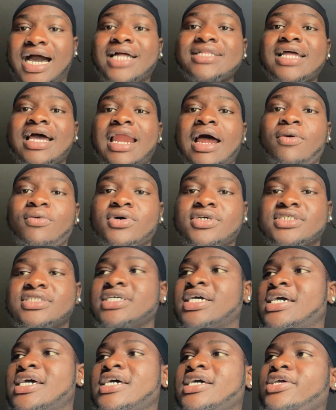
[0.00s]
I thought I was,
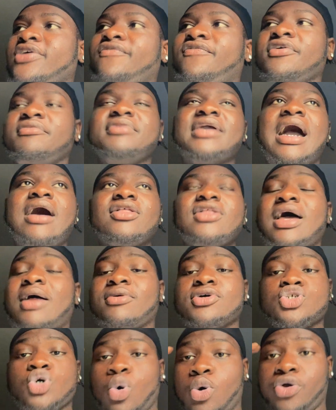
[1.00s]
you feel me? I thought I
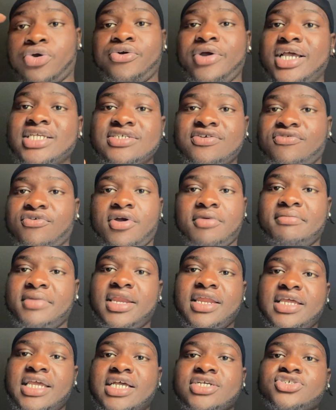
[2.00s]
was going crazy for a
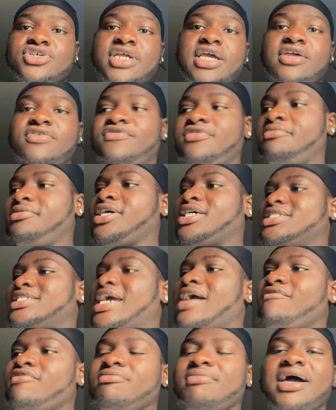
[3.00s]
minute yesterday. You feel me? Because
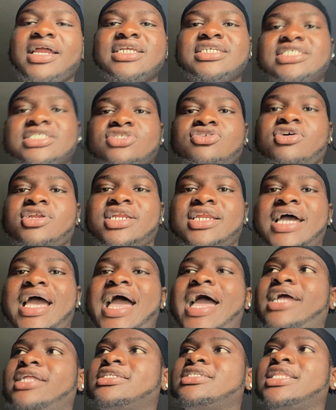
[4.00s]
everybody just started to
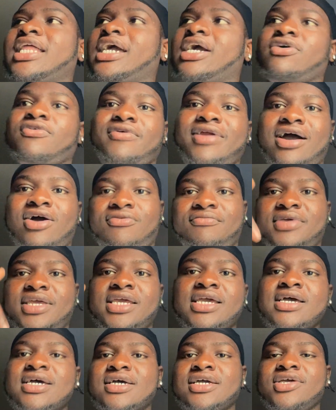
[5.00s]
act like around
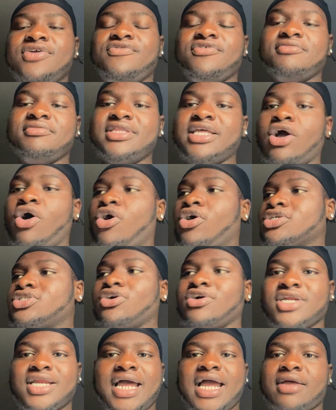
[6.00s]
me. You feel me? They all
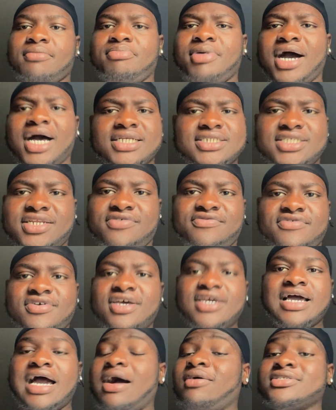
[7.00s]
started to act positive.
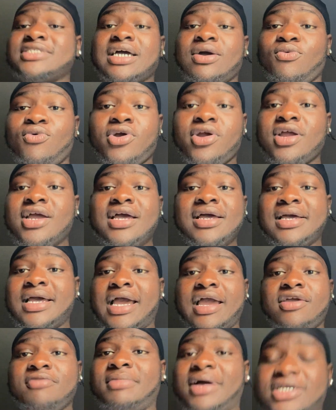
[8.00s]
I was at work.
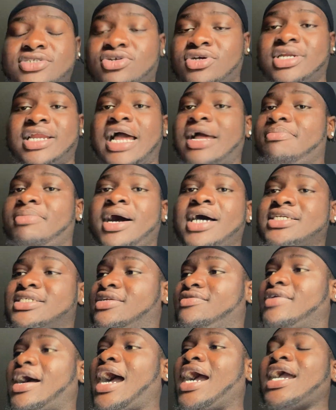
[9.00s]
Everybody started to act
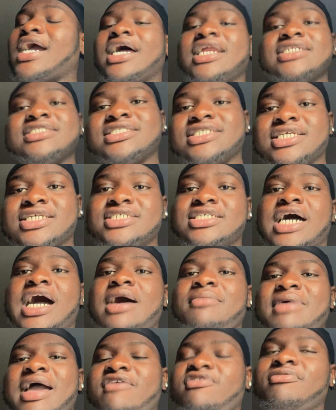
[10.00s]
positive. I got into the
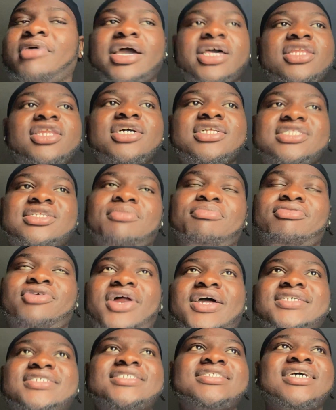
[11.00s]
job. Everybody looked
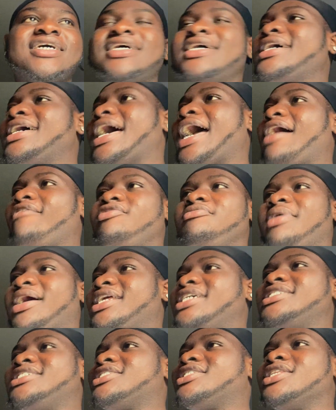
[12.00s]
depressed.
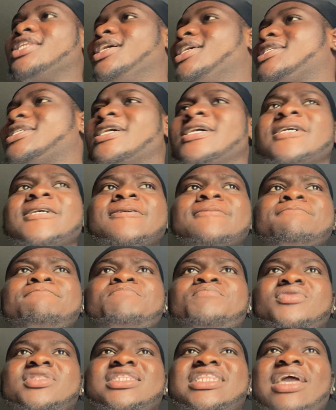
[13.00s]
Everybody just looked,
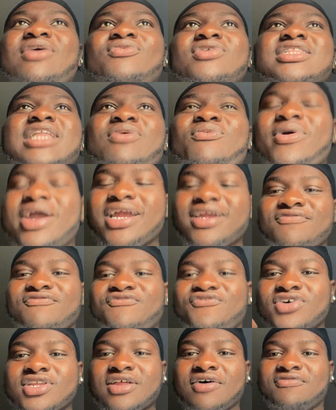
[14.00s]
they, they weren't
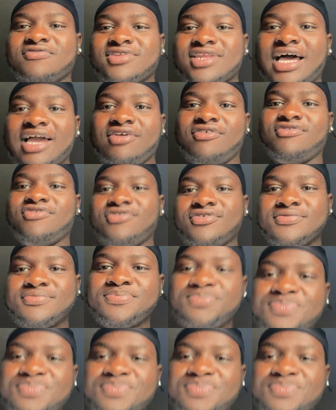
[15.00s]
full of life